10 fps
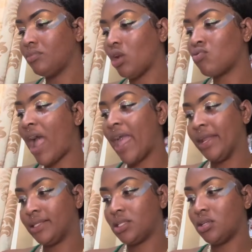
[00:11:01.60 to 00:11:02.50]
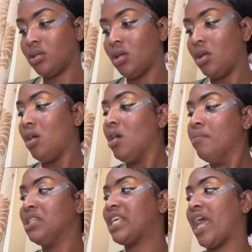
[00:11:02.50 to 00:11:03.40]
Right.
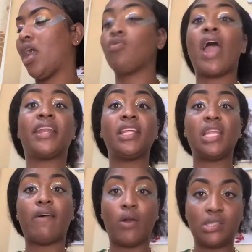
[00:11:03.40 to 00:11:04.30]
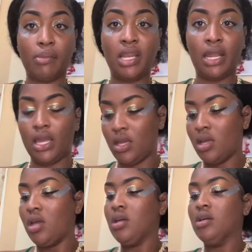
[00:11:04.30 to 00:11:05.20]
Me say, right, Kitty never know say me today.
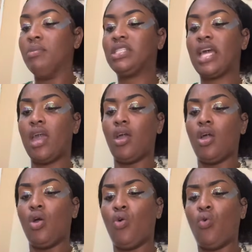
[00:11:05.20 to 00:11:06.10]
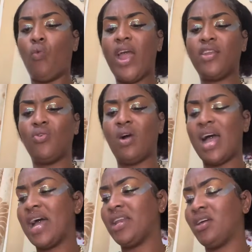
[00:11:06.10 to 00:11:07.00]
Me say, when you
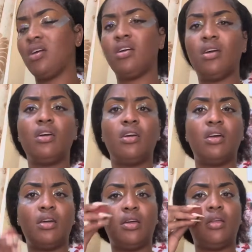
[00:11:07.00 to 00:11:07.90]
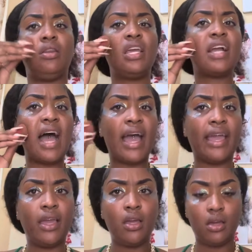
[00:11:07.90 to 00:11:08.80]
and the
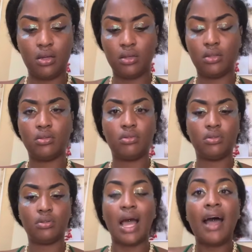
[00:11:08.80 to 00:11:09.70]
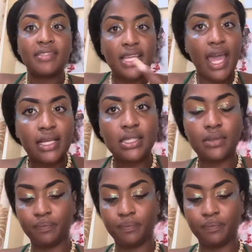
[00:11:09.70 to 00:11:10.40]
guy have sex,